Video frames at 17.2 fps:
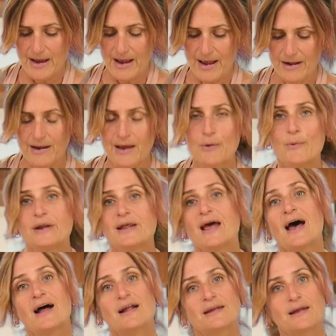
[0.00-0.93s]
And I went
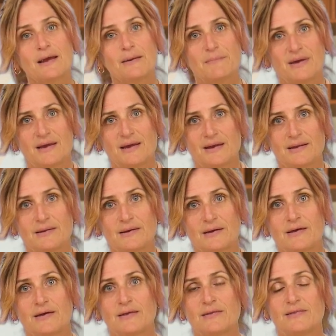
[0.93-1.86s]
ahead and I made
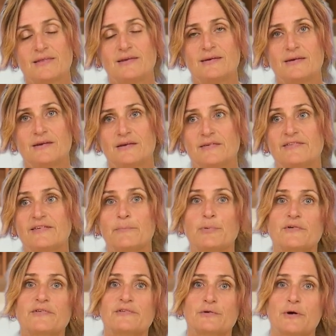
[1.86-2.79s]
the
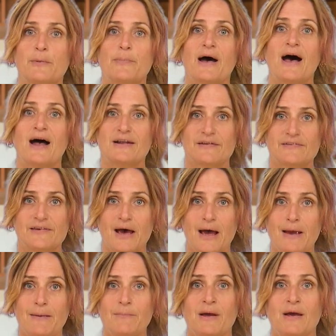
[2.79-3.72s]
simple syrup ahead of
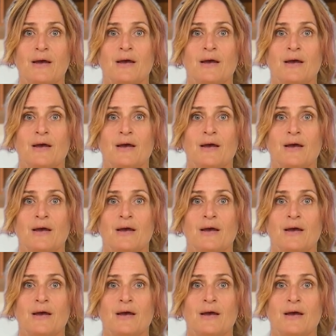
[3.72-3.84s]
time